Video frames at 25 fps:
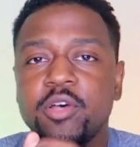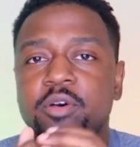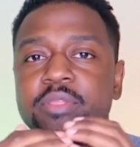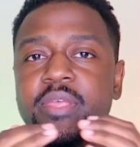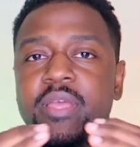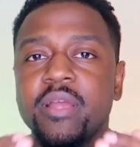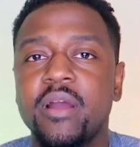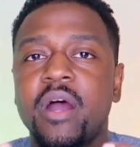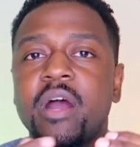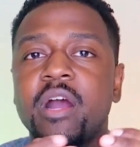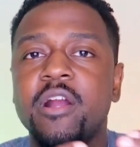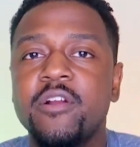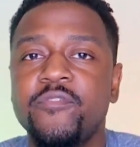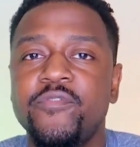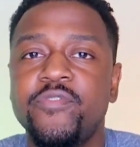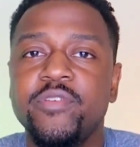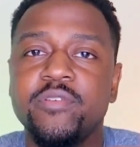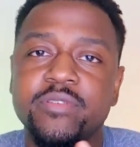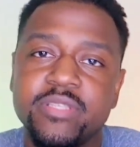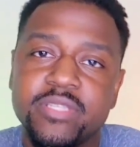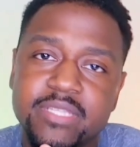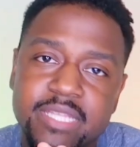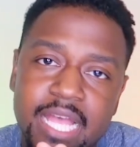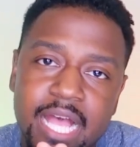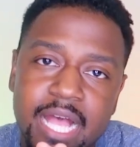So there are a
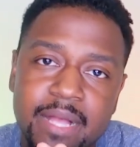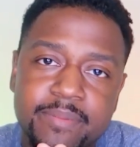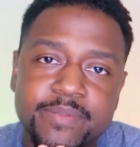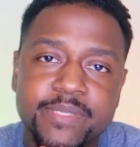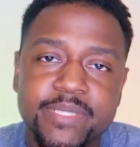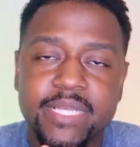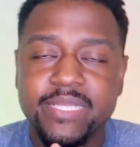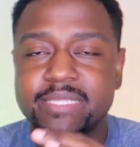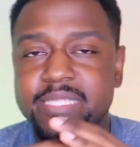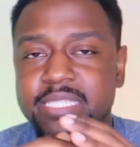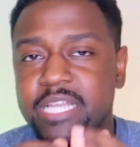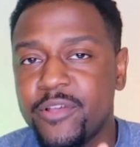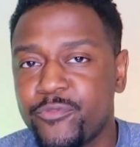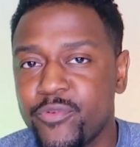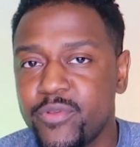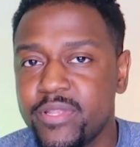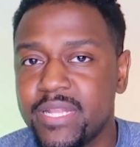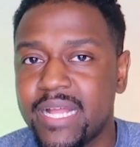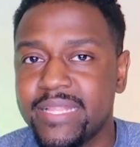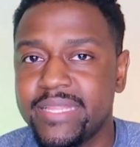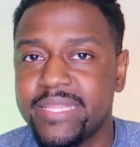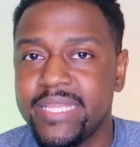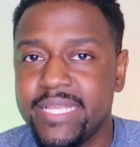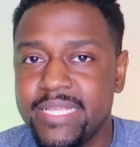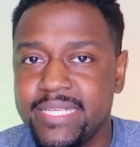few steps. It's
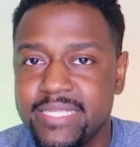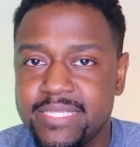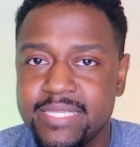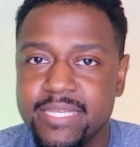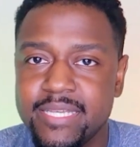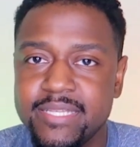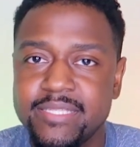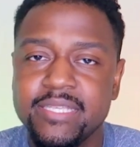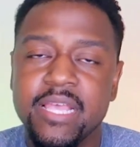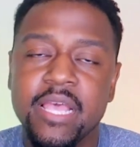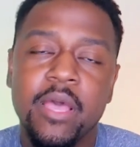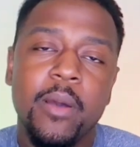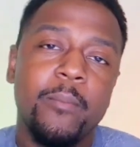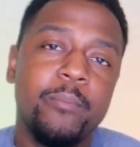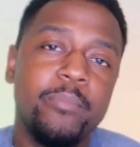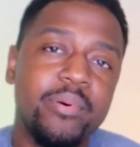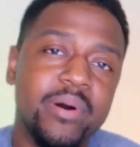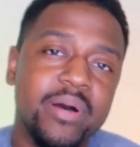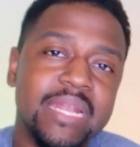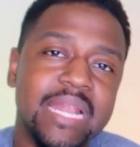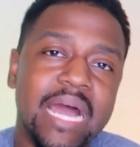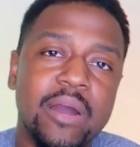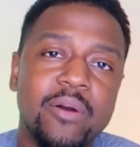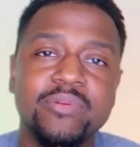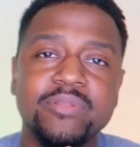definitely not the easiest,
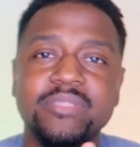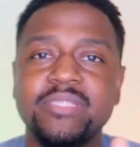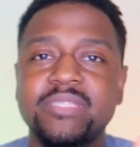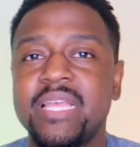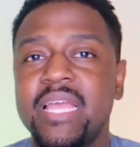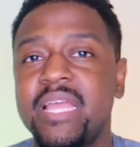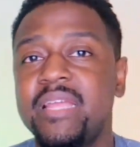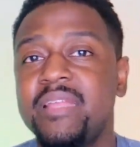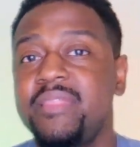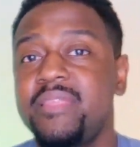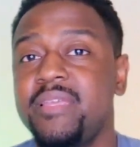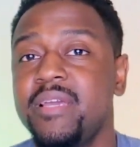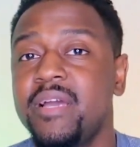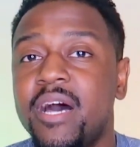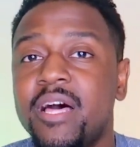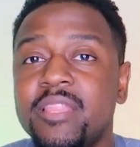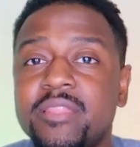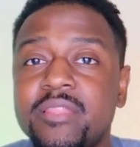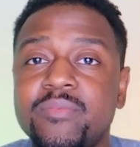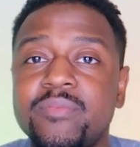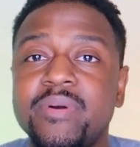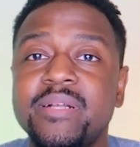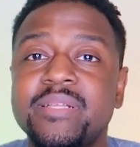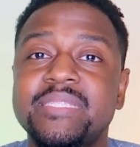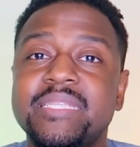but I would say the
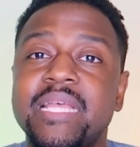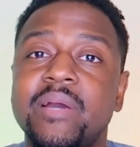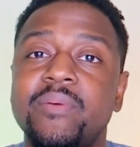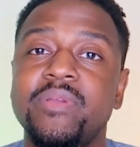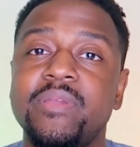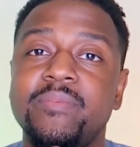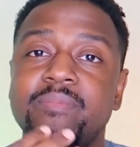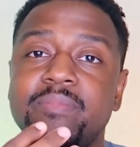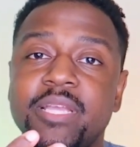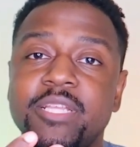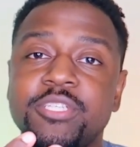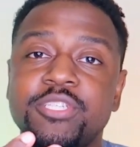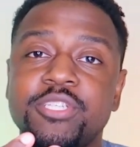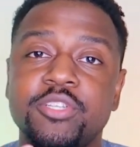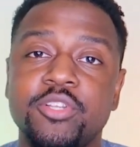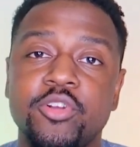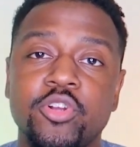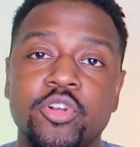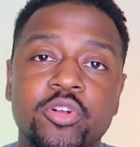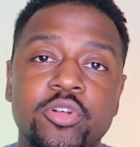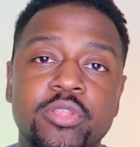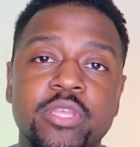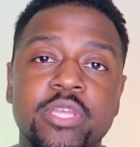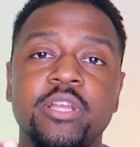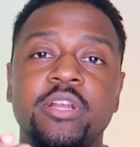other ones that we
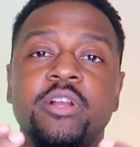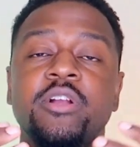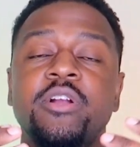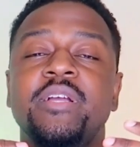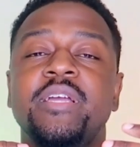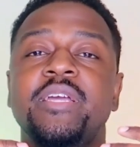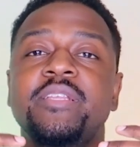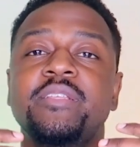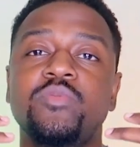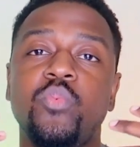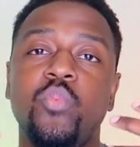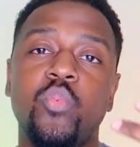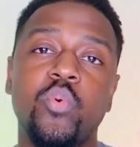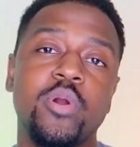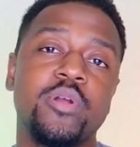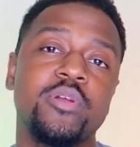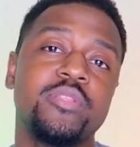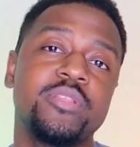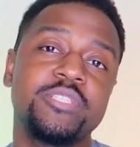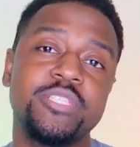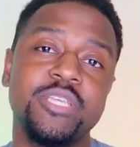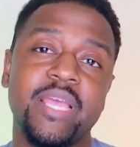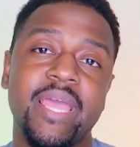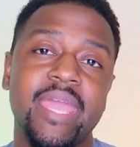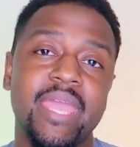mentioned earlier, it's
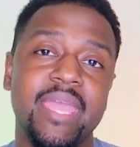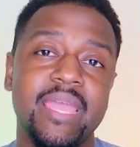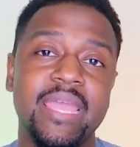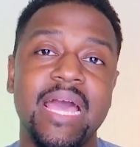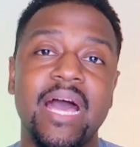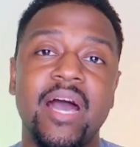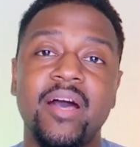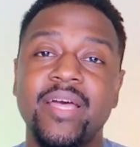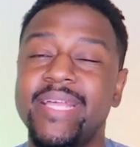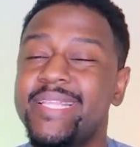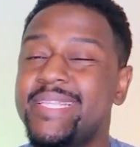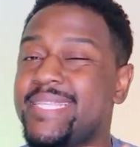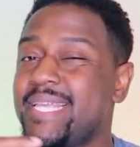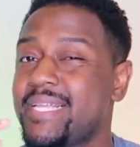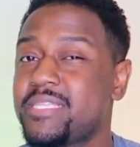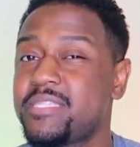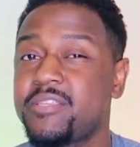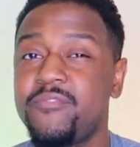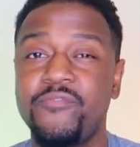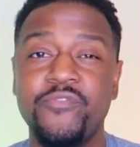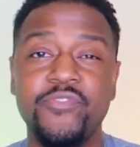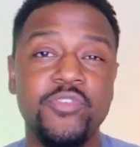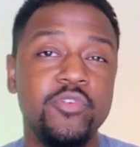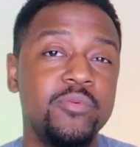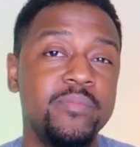worth checking out. It
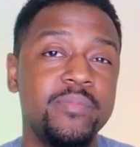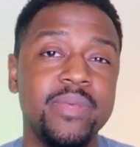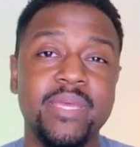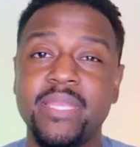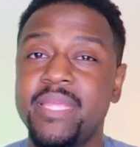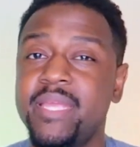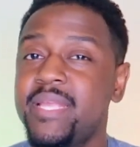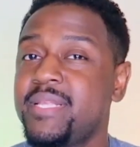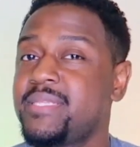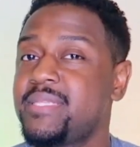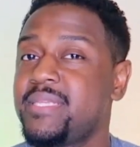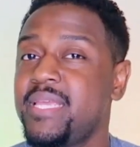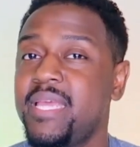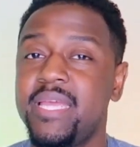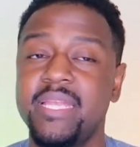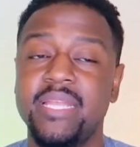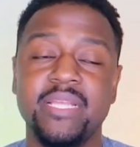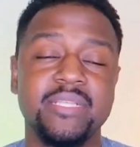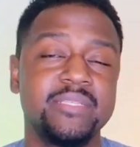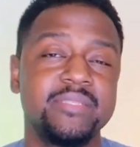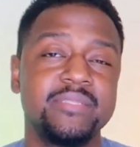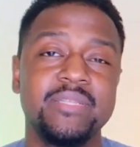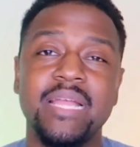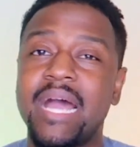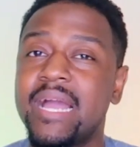takes a few minutes
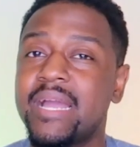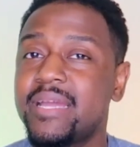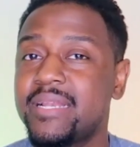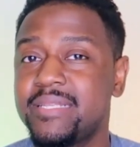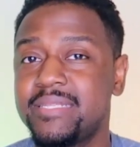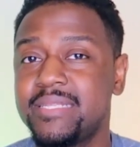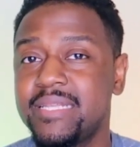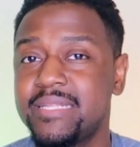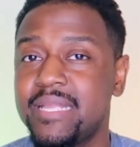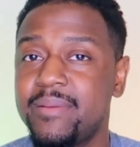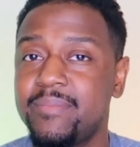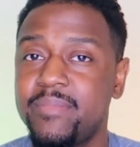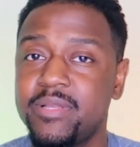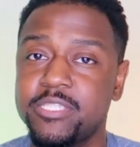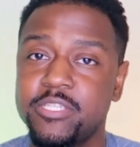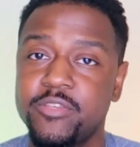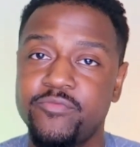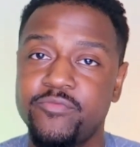and it's not going to take that